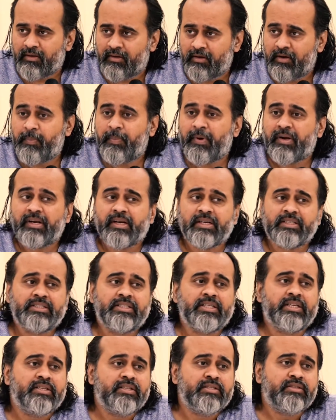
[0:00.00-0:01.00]

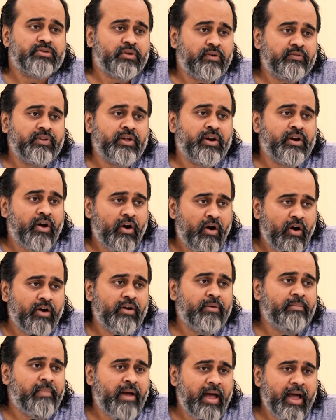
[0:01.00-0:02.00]
repercussions of the
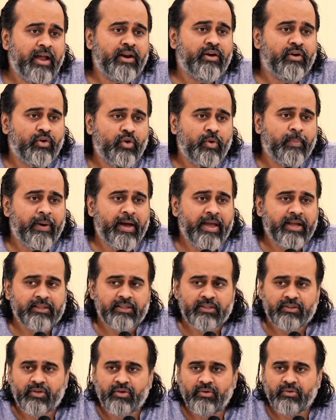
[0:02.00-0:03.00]
wrong man occupying
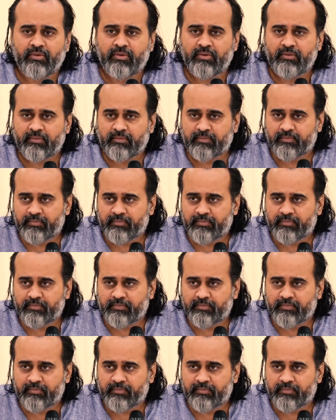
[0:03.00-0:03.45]
the throne.